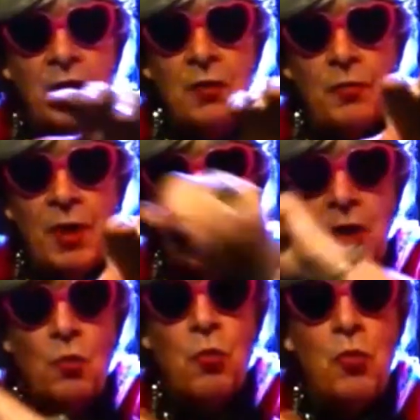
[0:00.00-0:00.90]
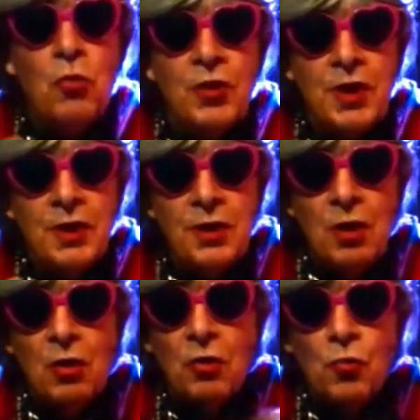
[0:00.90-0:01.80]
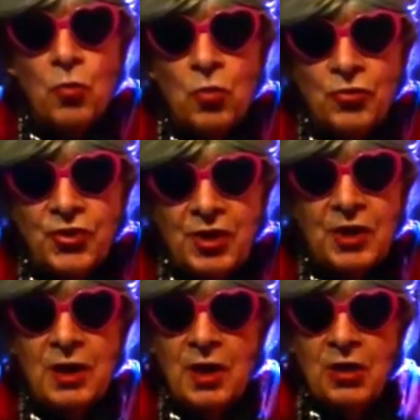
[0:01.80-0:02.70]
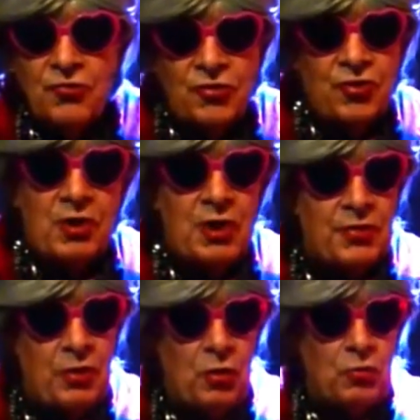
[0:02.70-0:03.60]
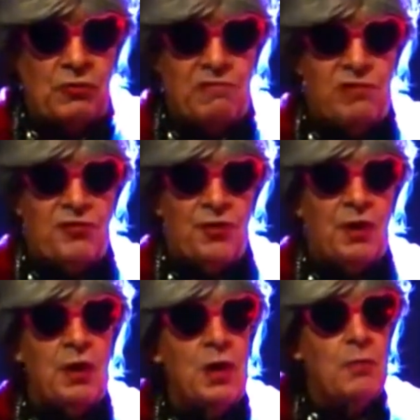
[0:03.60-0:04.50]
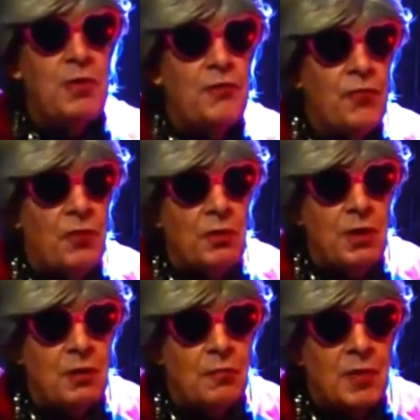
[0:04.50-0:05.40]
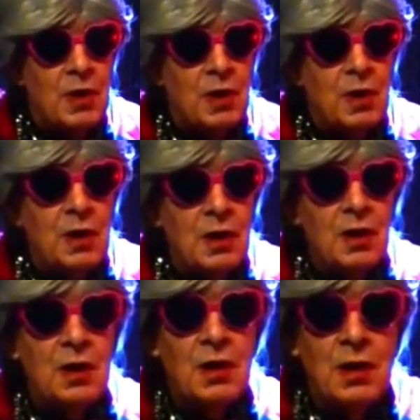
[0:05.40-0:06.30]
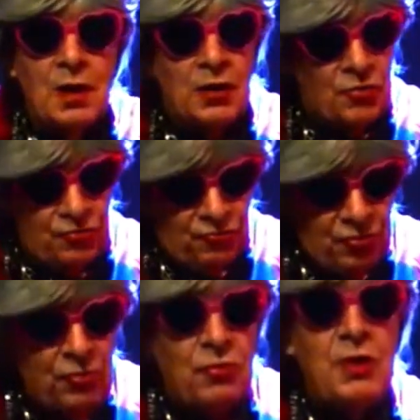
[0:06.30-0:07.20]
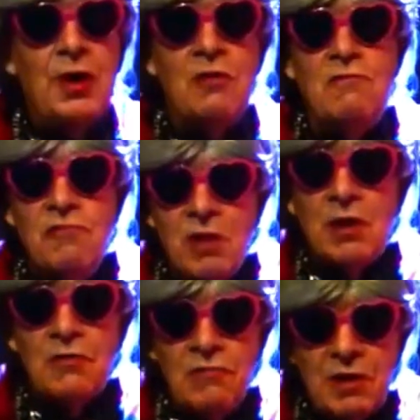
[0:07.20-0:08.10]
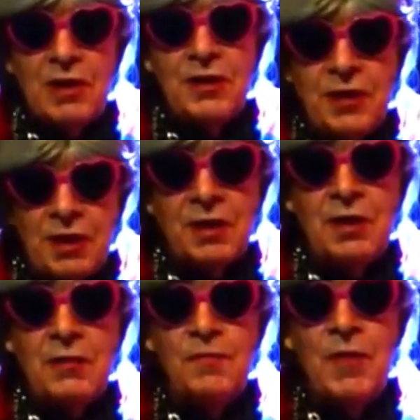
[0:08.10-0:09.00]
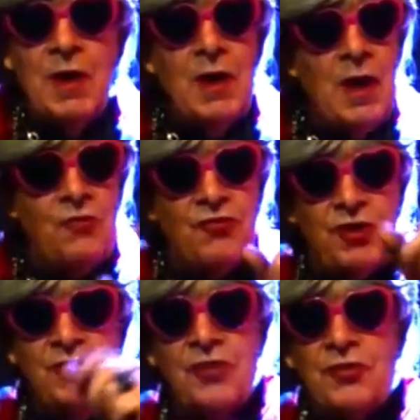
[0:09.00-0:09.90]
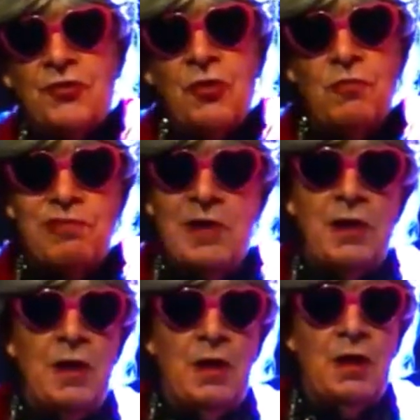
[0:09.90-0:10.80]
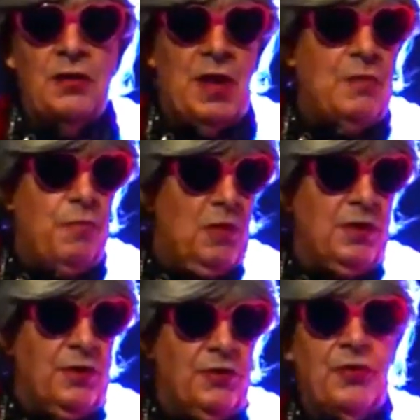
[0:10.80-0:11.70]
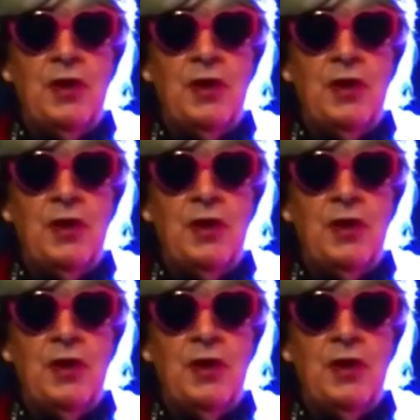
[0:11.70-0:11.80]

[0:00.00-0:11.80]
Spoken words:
by walking on water, just like the Lord Krishna before him. It's true, he really did. And Jesus could bring dead bodies,